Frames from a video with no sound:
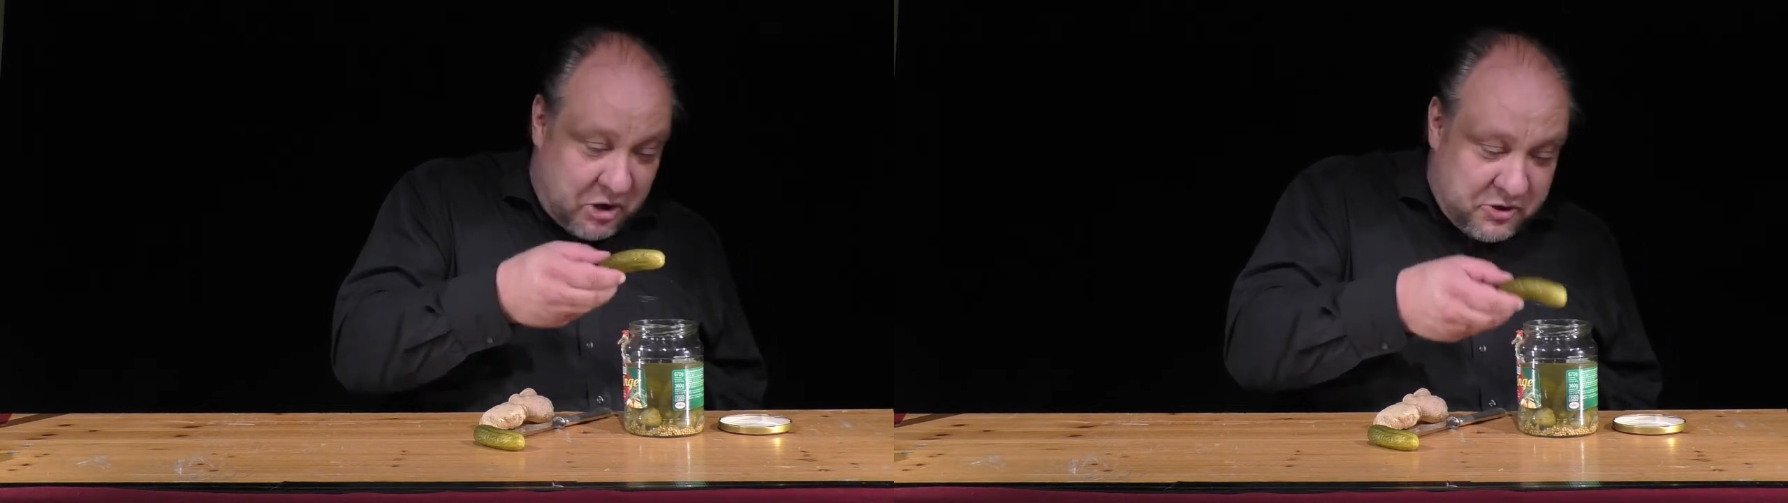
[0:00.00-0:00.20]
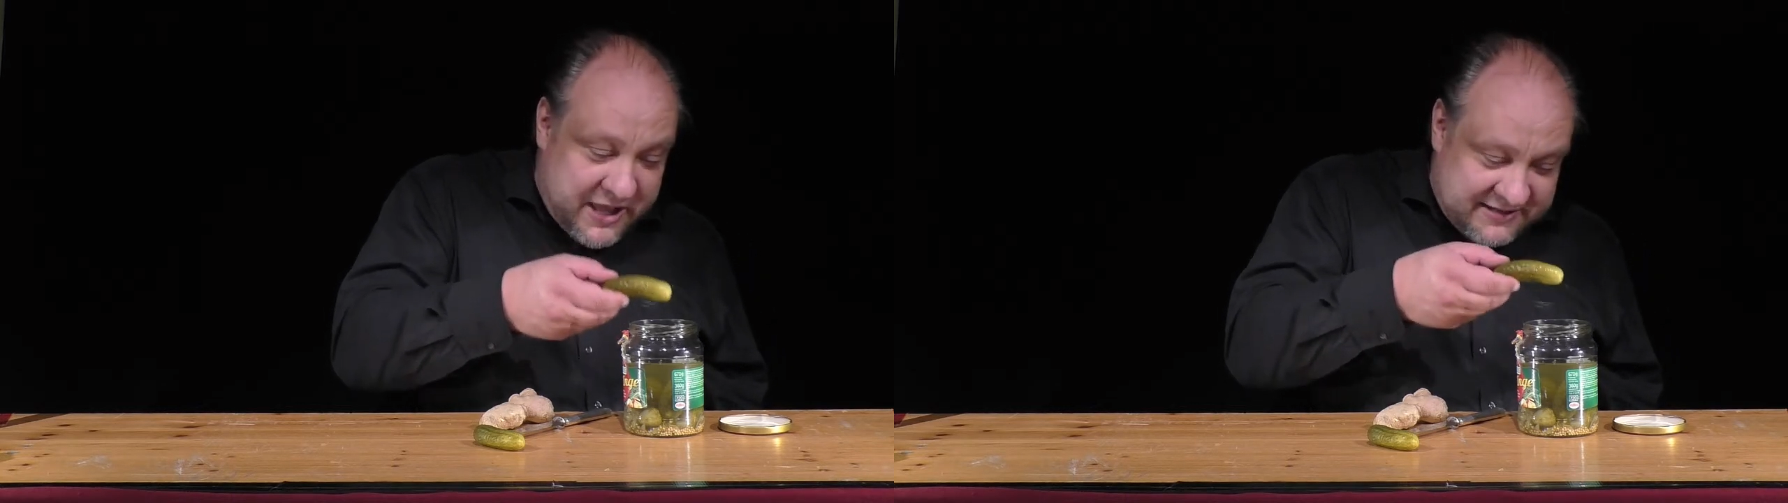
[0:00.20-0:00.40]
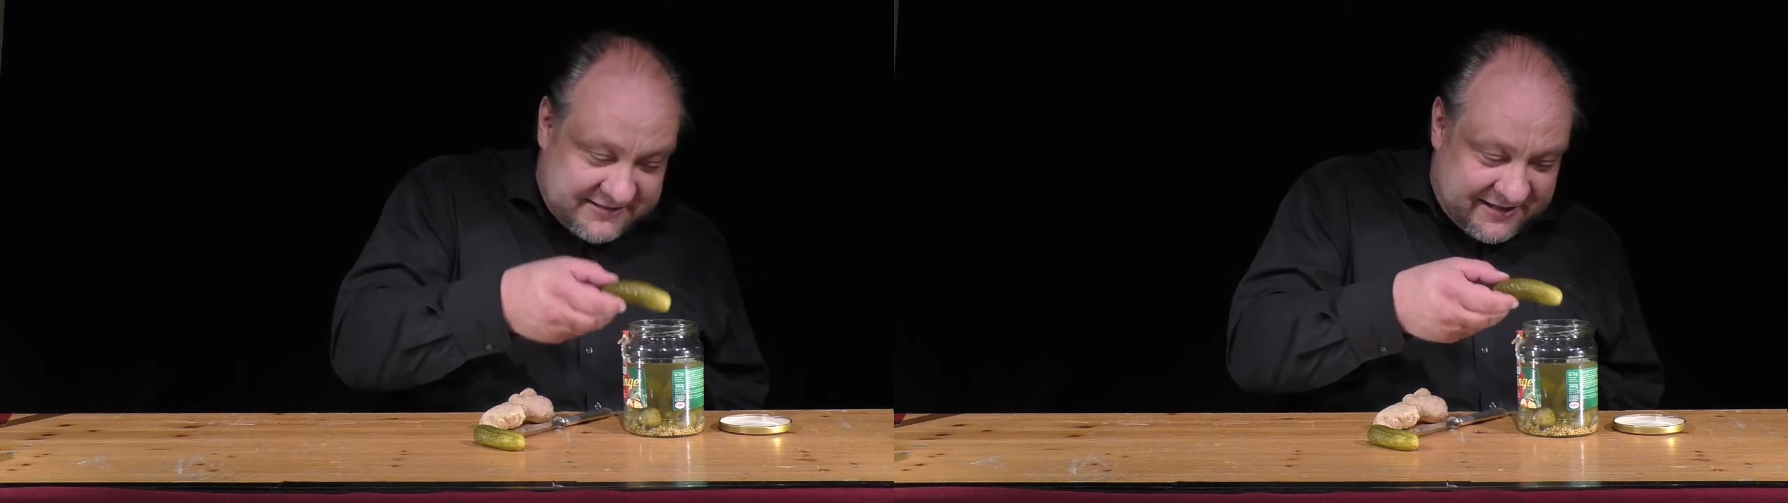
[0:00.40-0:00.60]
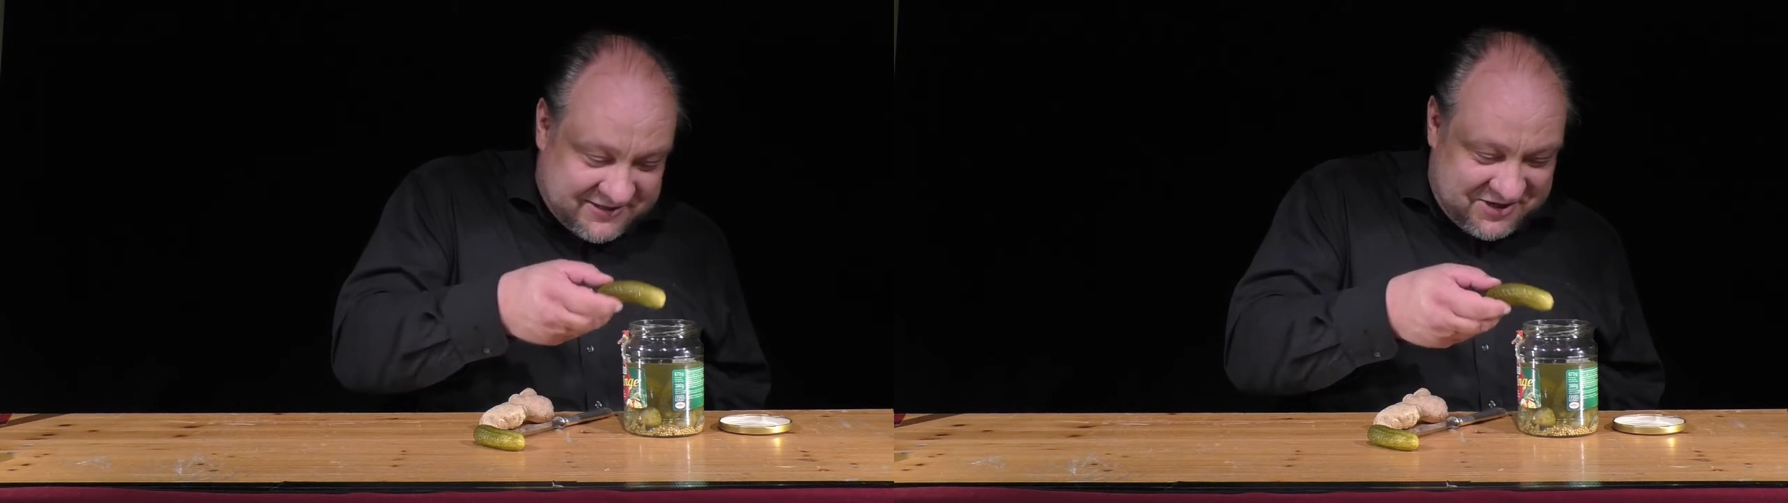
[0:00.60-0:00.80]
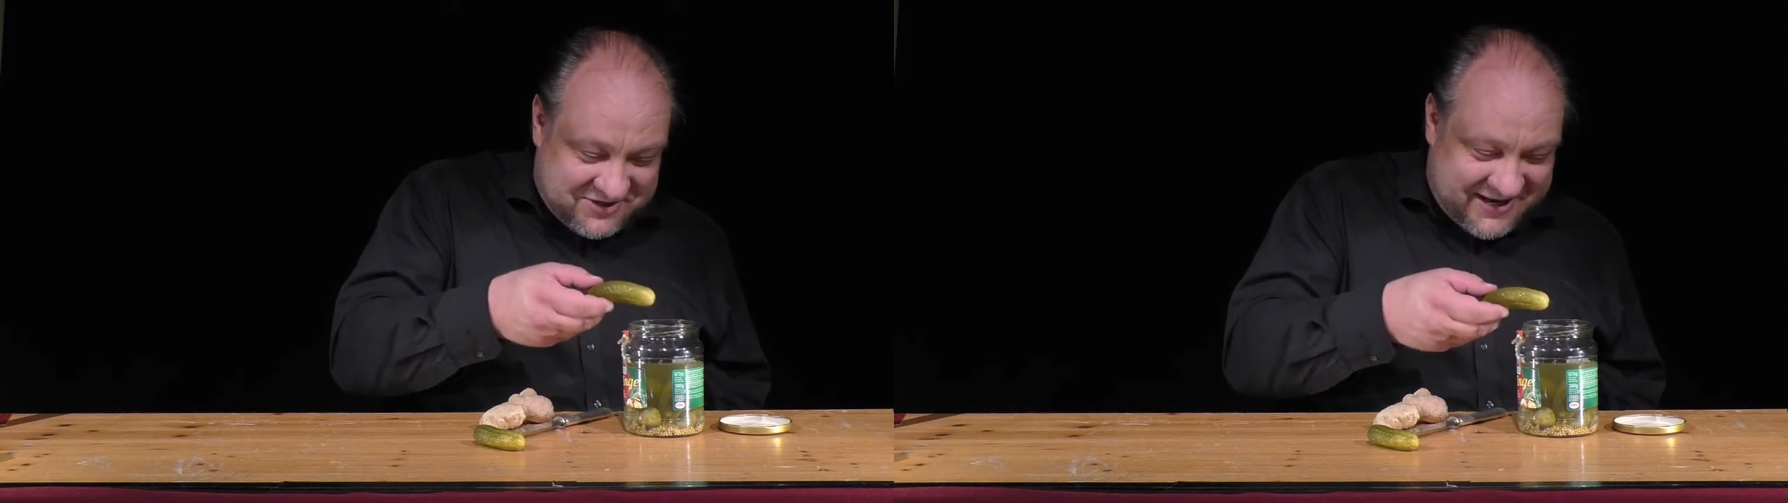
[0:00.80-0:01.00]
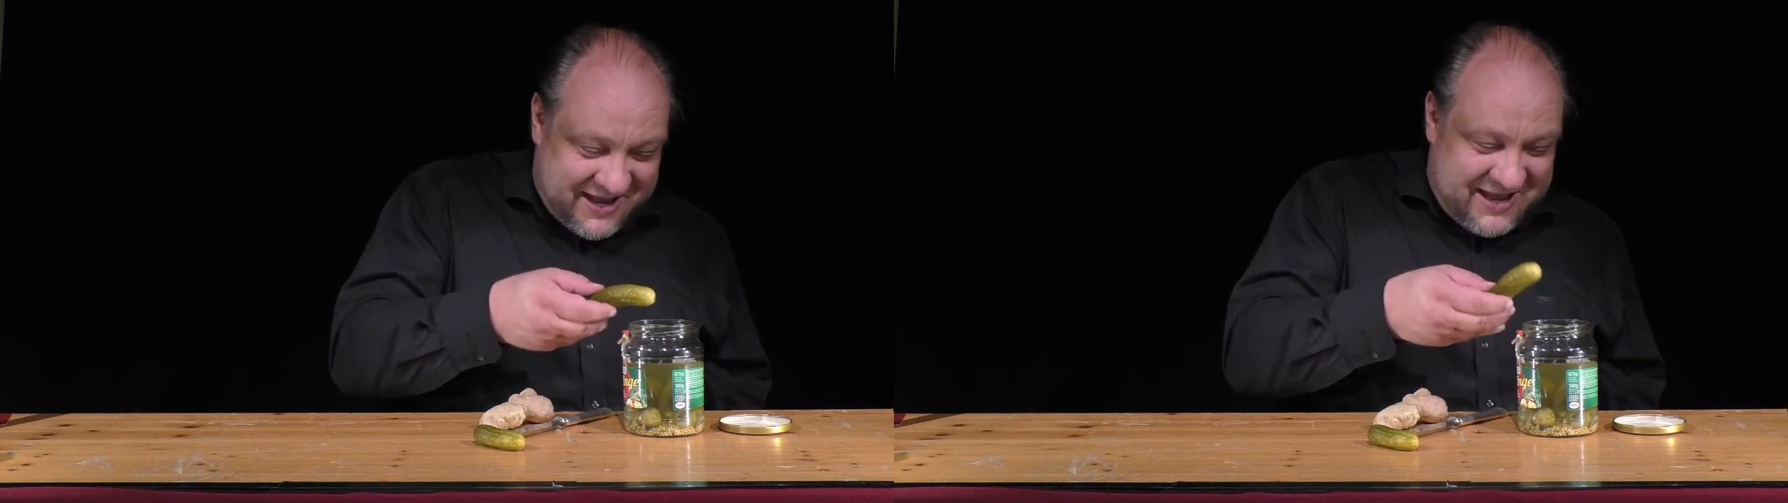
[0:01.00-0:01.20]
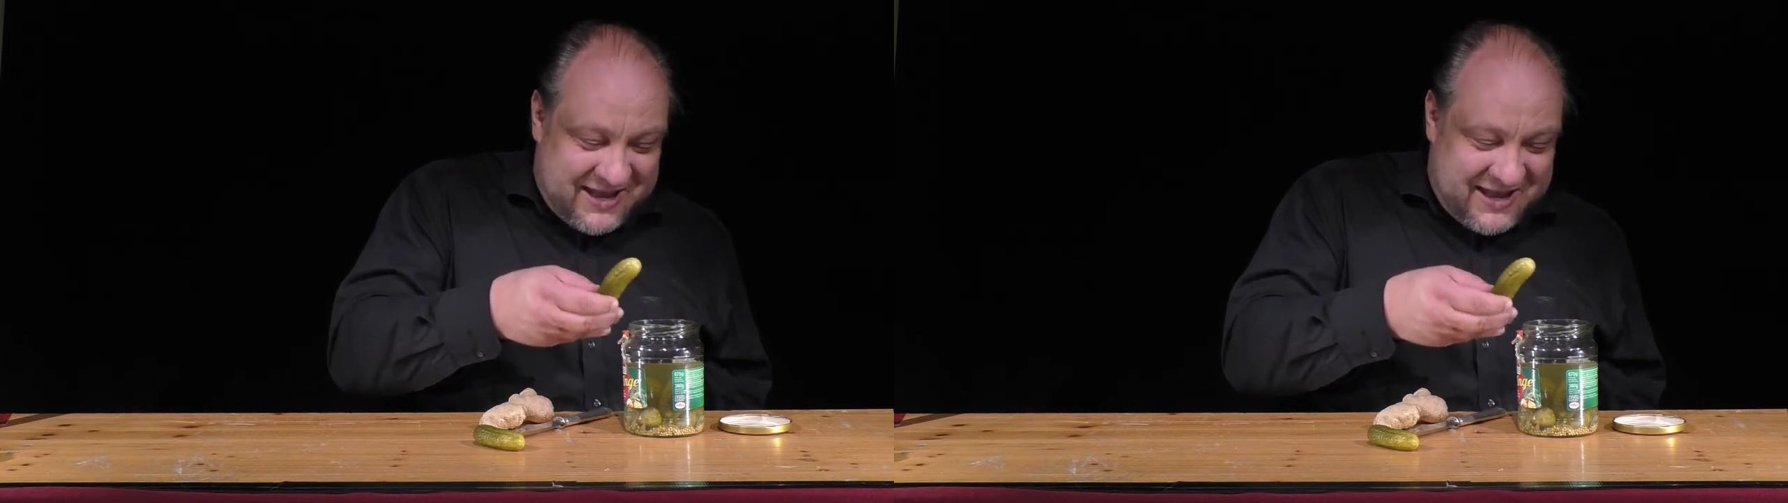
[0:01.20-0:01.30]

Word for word: Oh, yes, that's good.